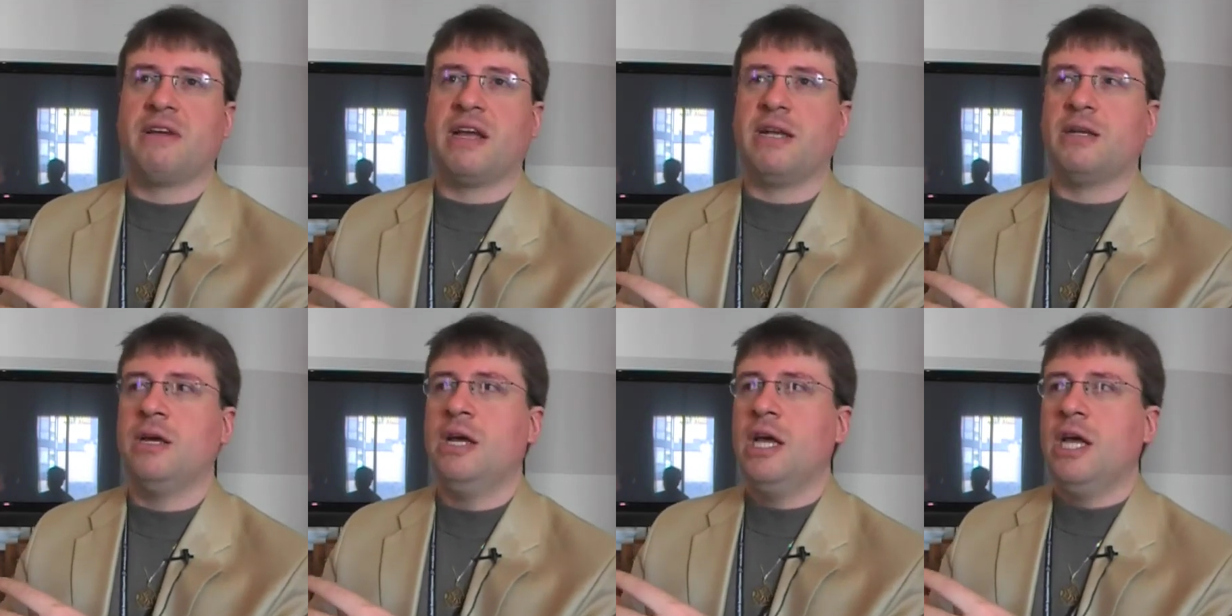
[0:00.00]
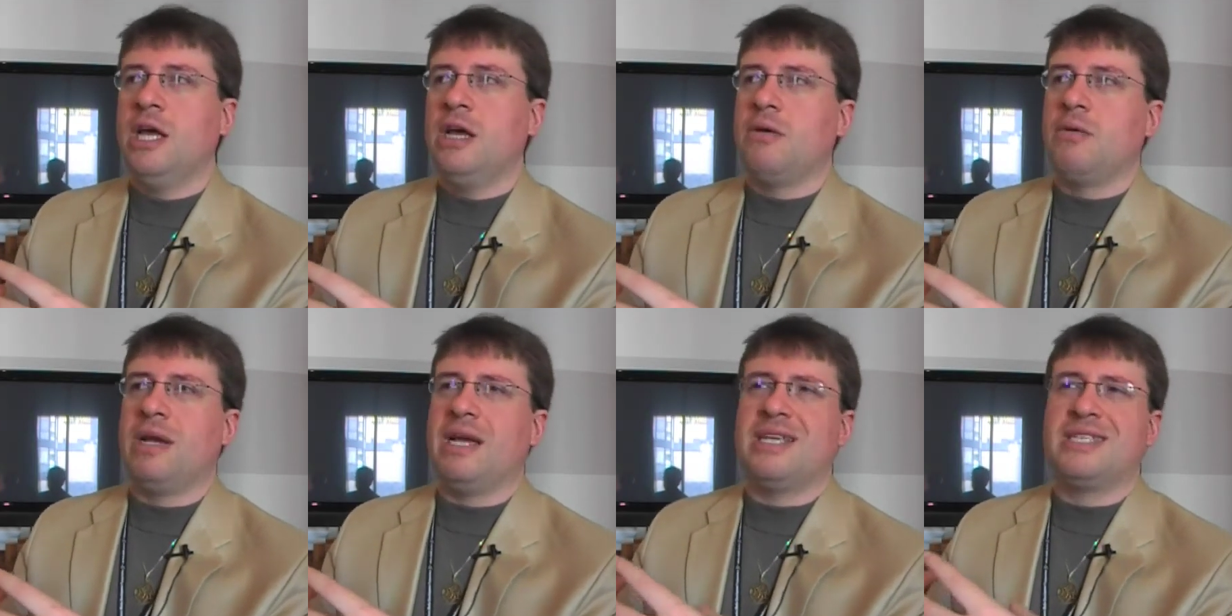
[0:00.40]
And
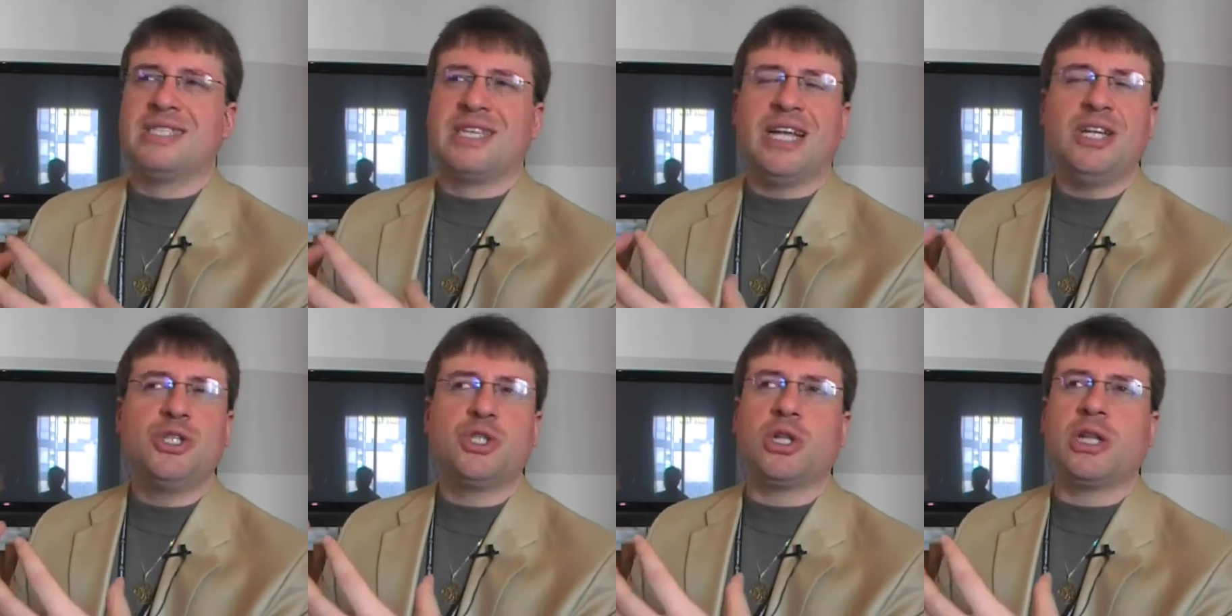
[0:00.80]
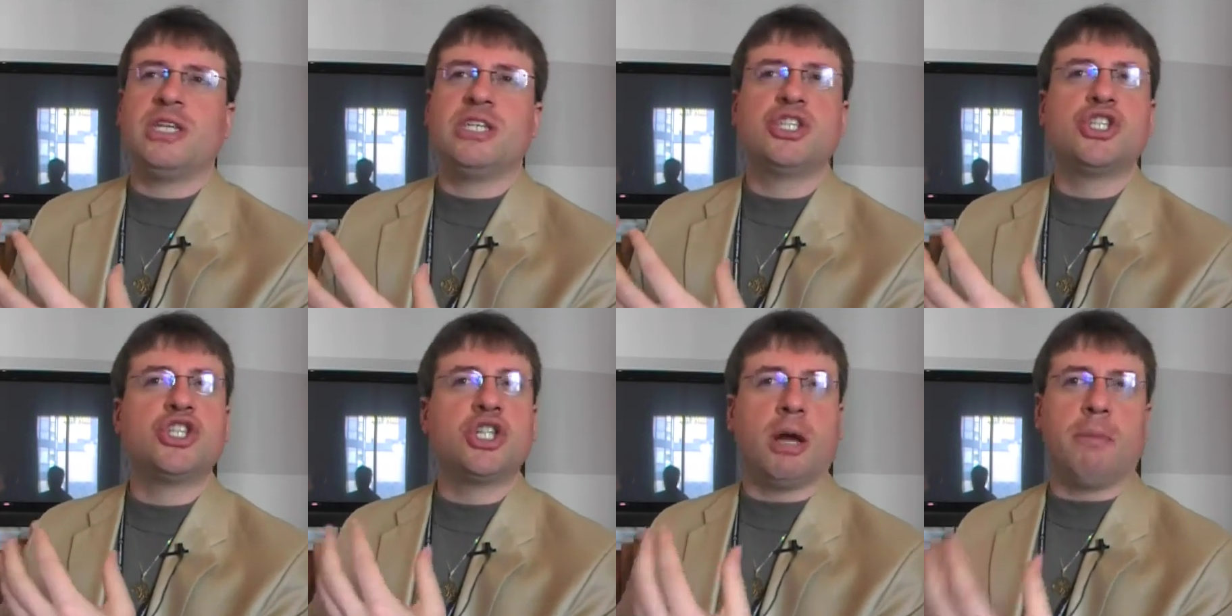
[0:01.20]
we essentially
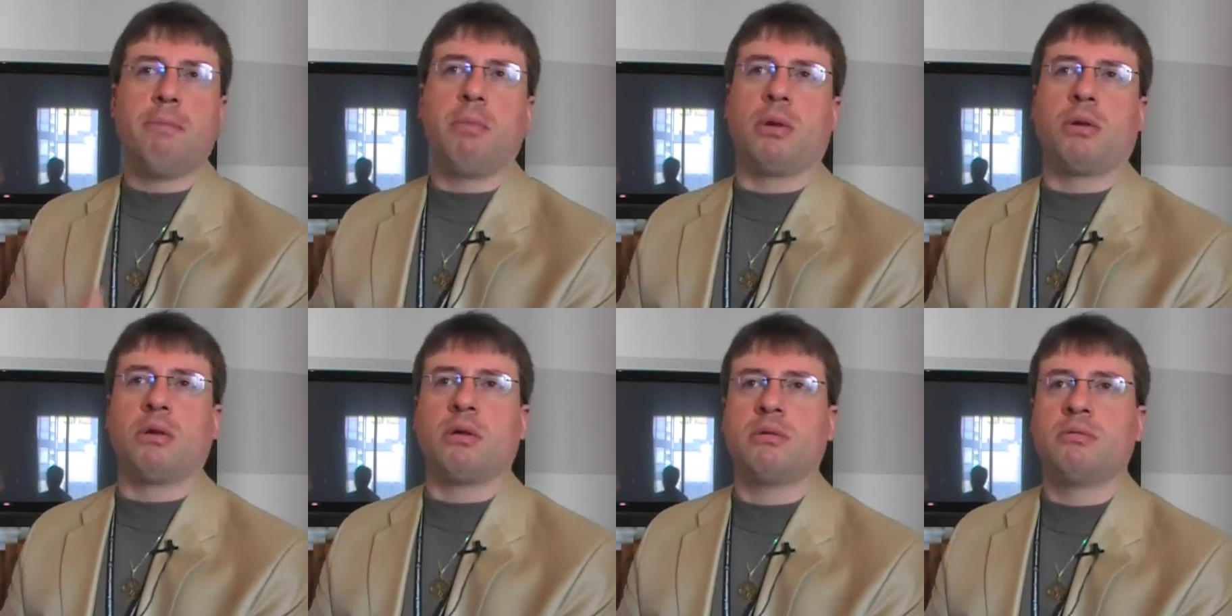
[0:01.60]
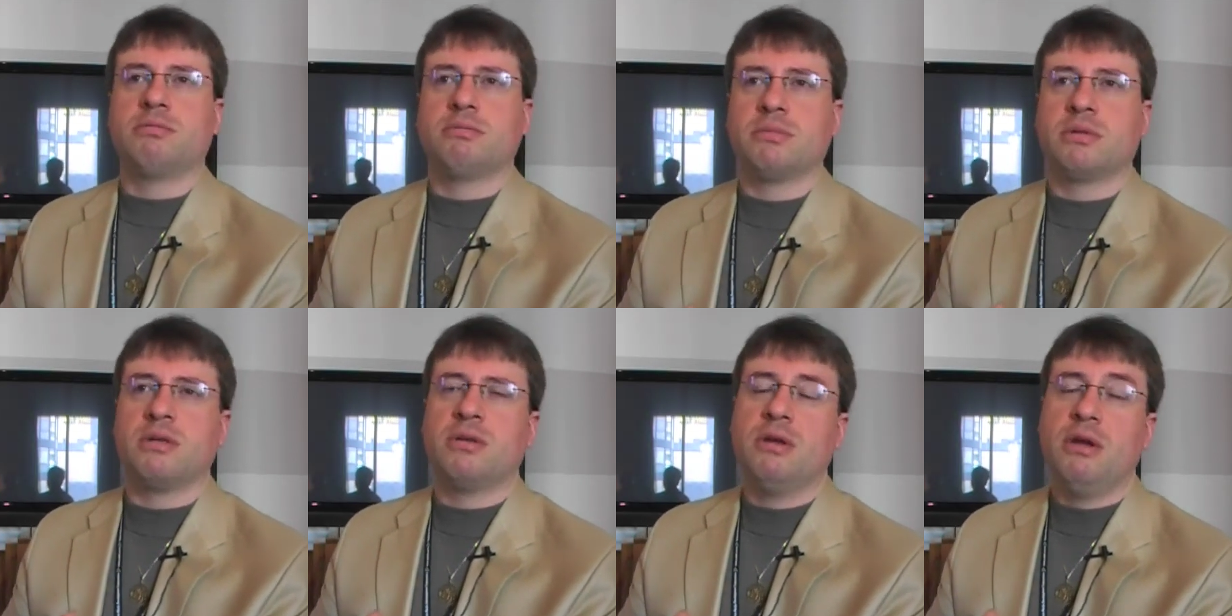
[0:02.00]
stumbled
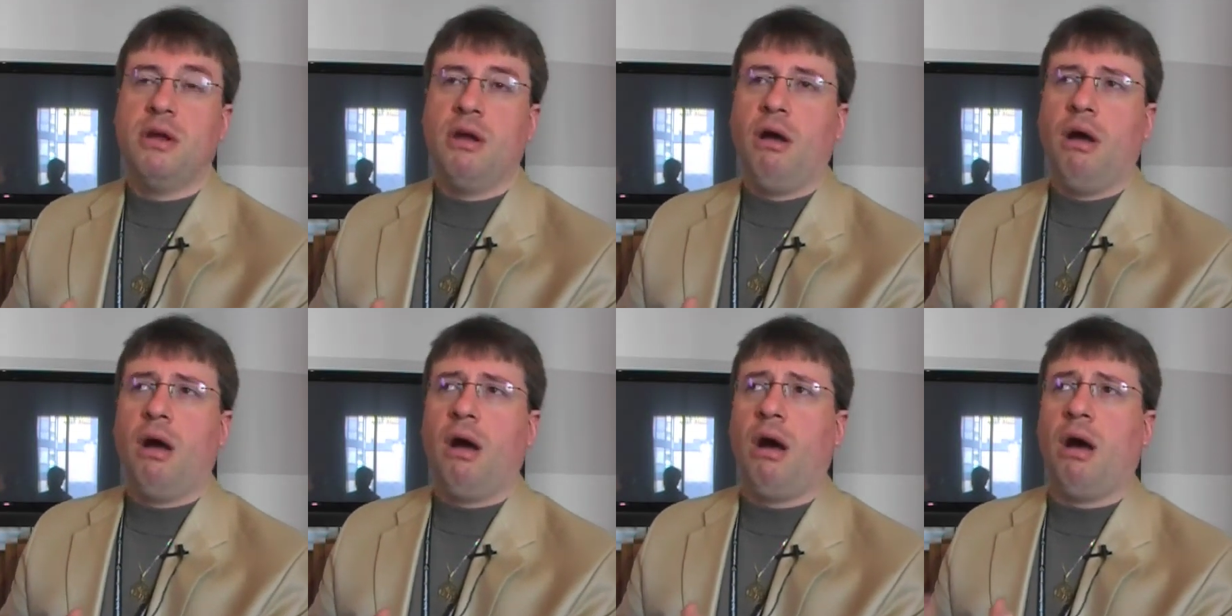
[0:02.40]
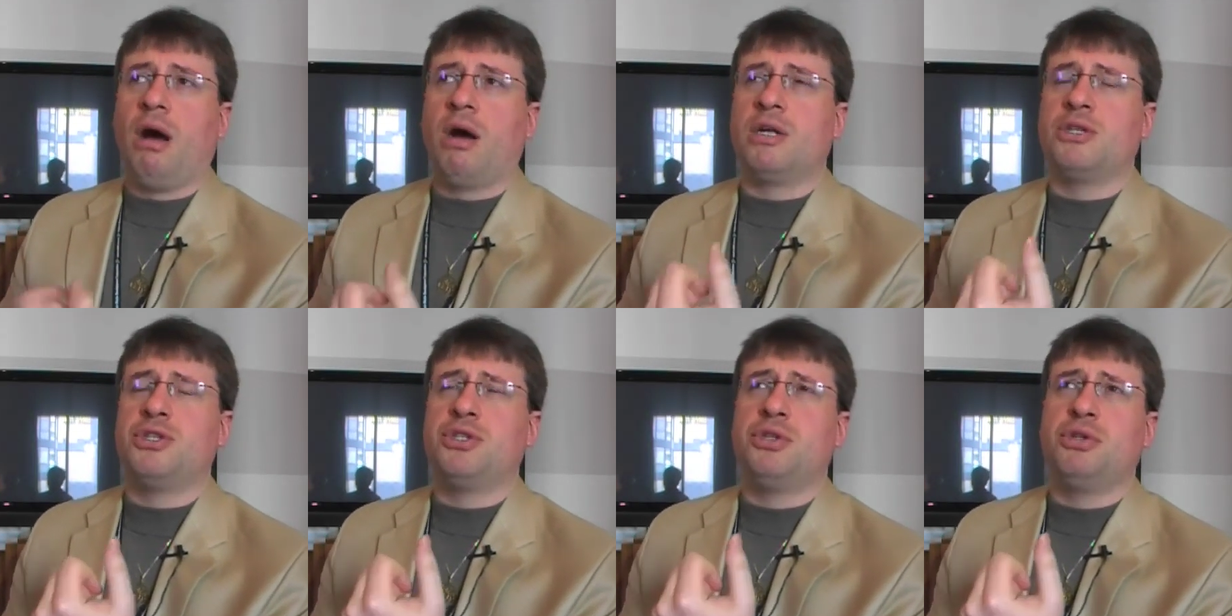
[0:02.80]

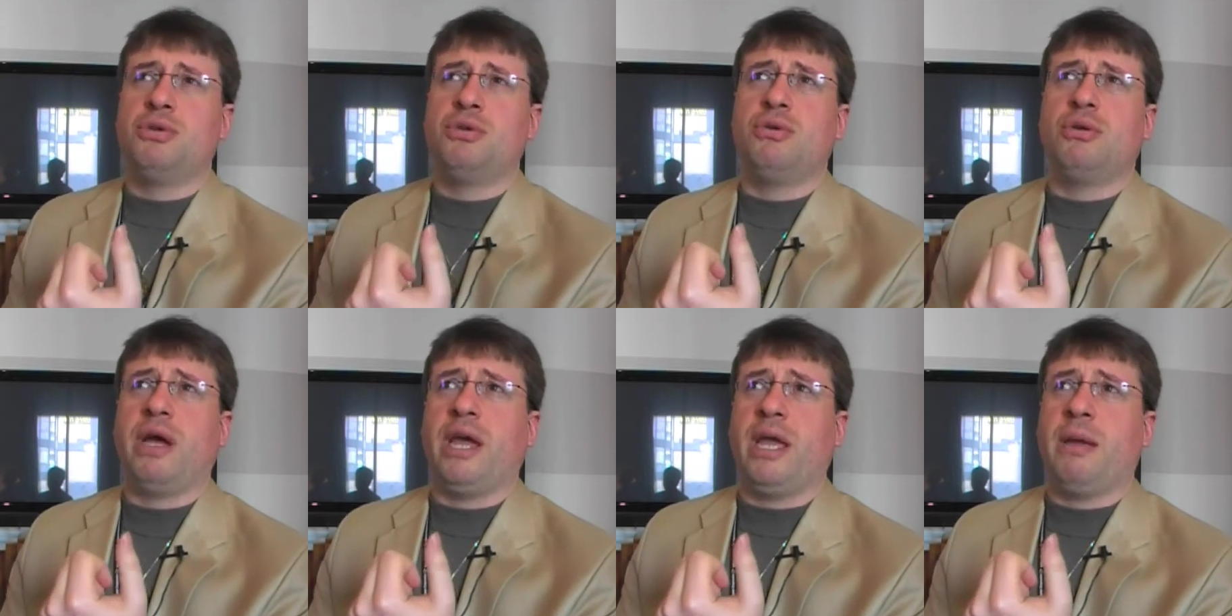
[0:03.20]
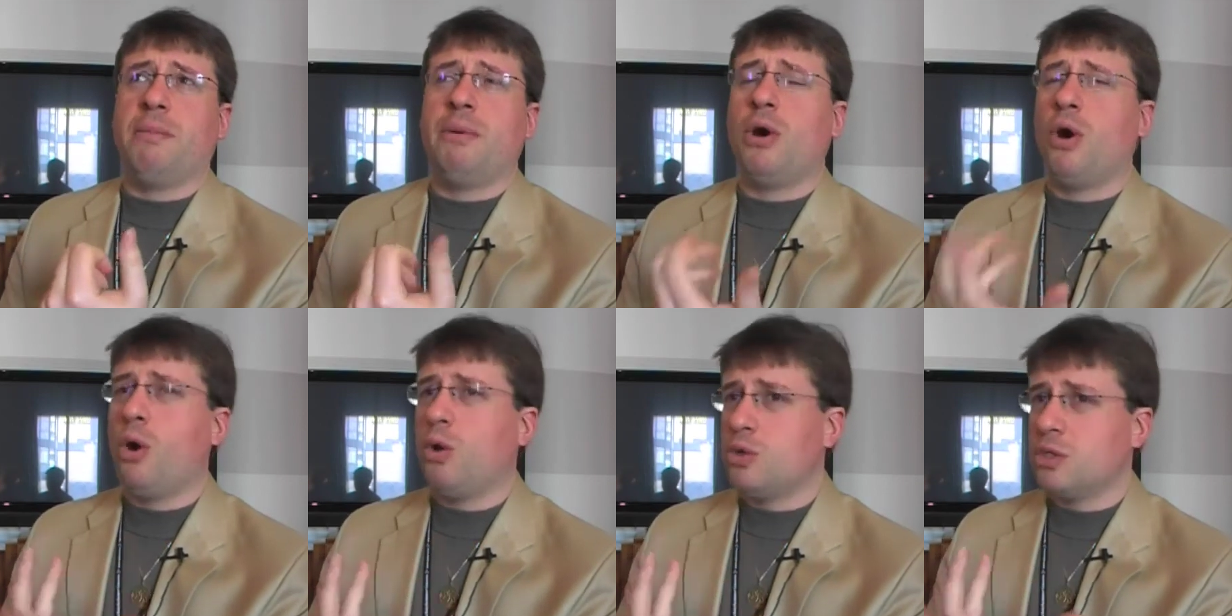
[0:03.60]
onto a
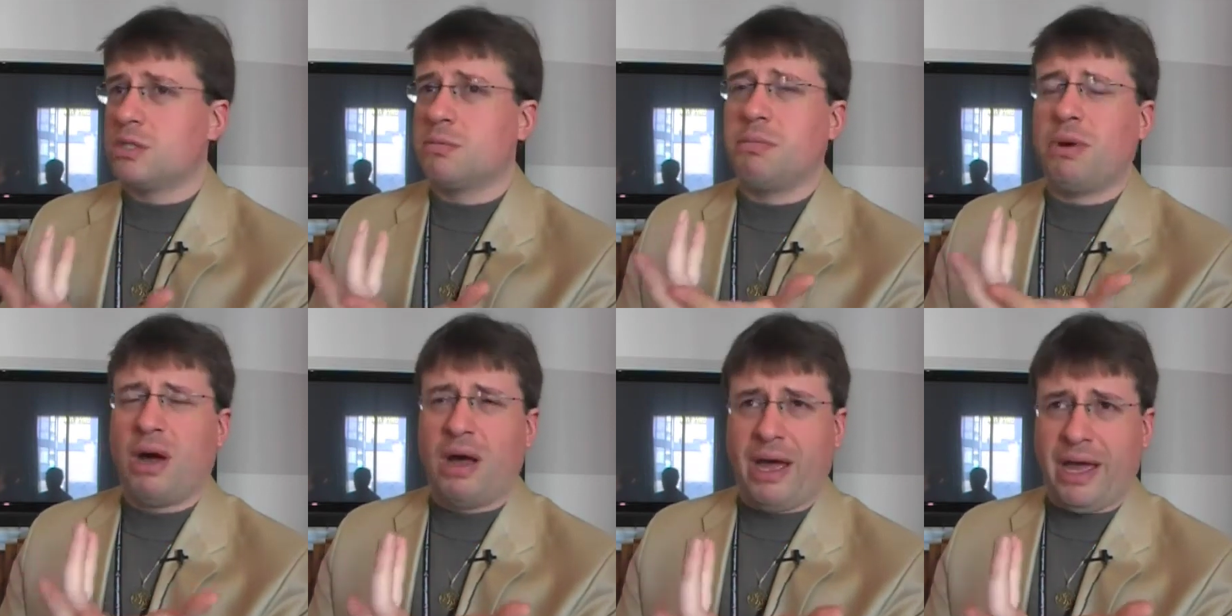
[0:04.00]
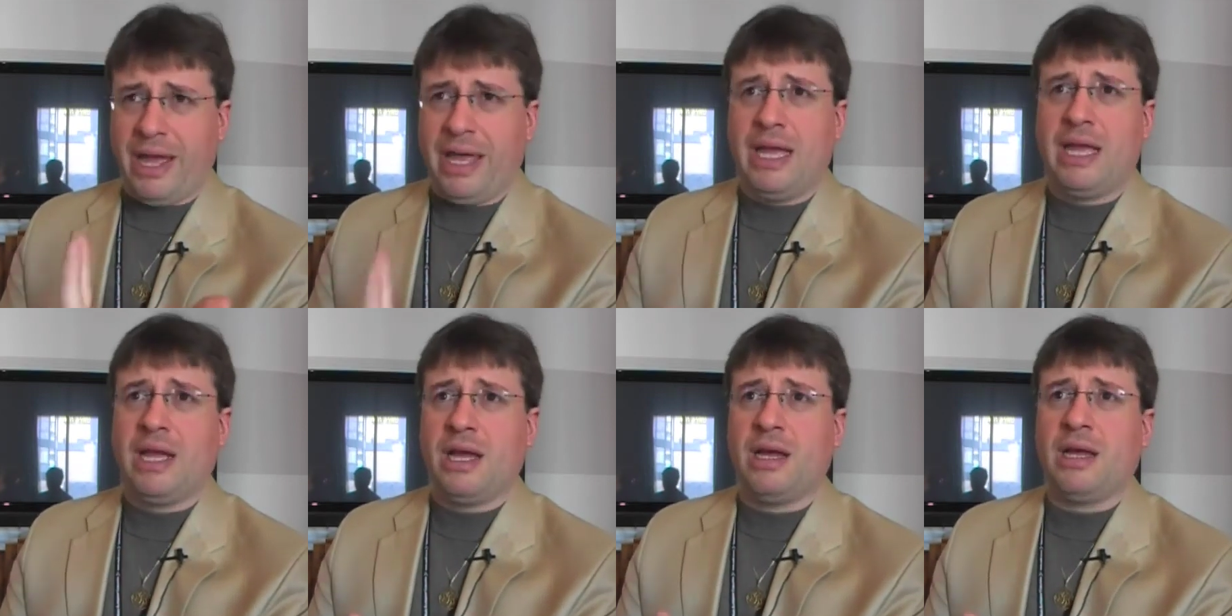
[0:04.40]
post
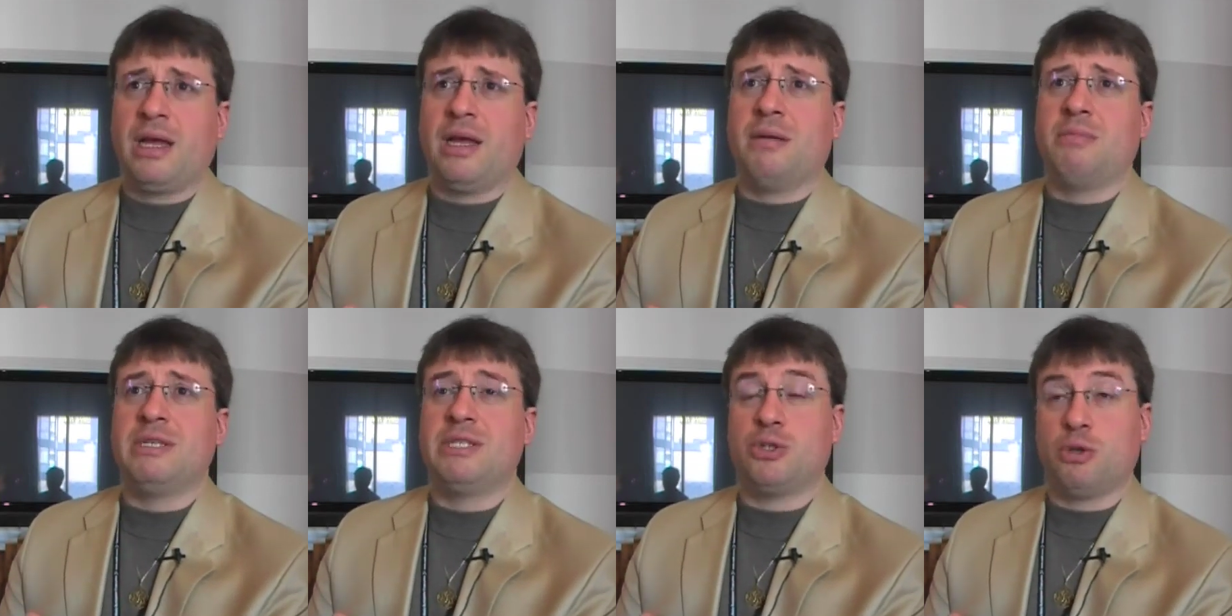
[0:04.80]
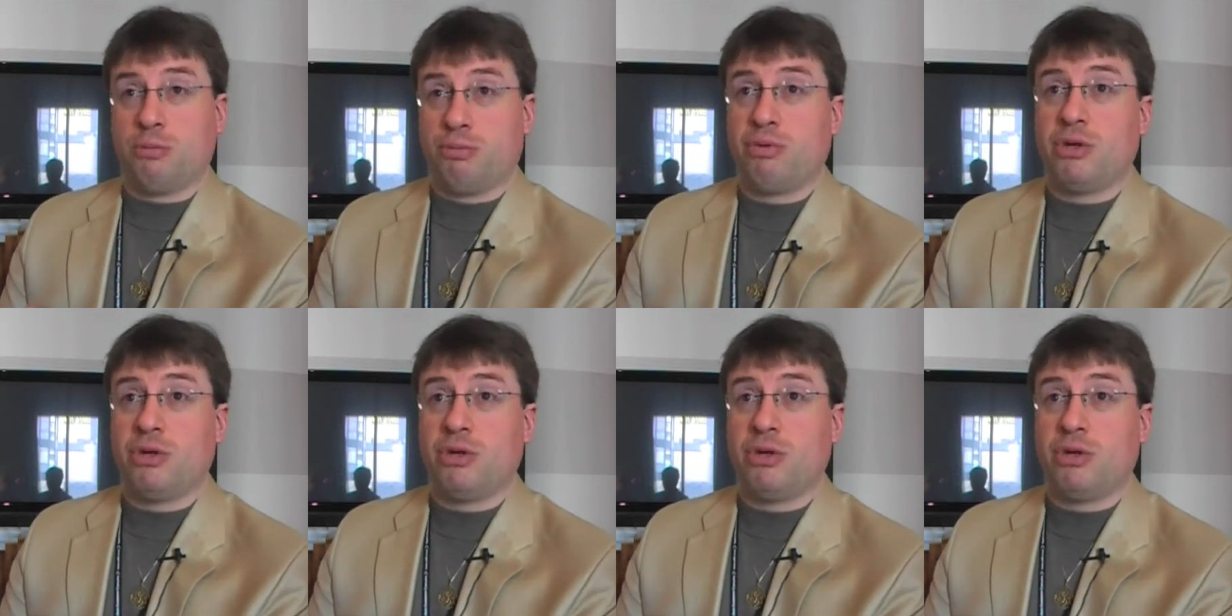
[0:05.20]
by Mr.